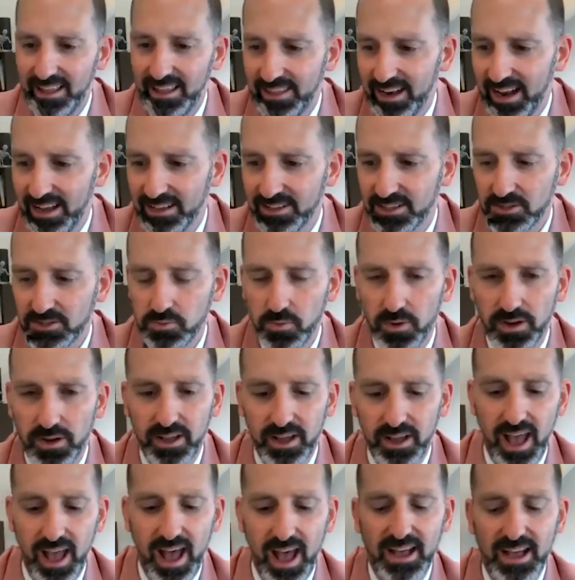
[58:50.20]
then I just want to
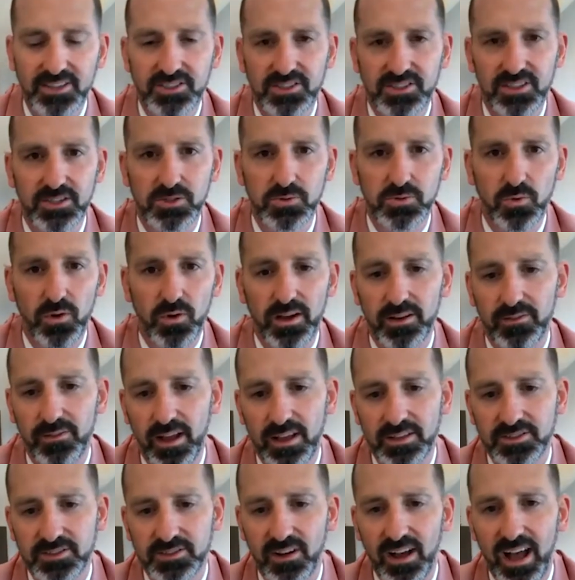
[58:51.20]
ask this one
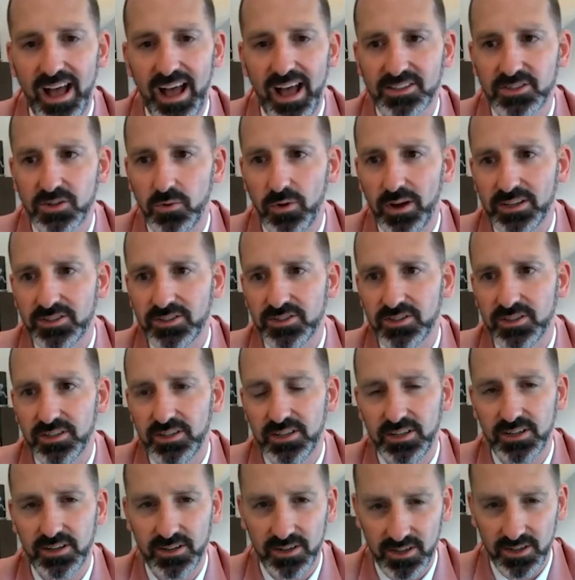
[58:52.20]
as a last question
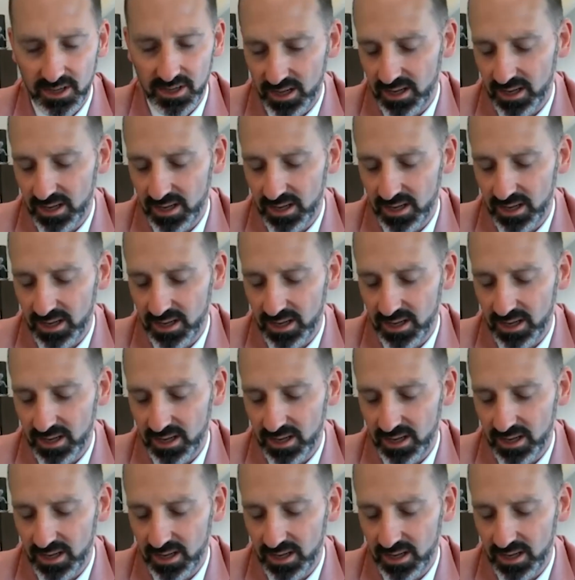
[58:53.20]
here.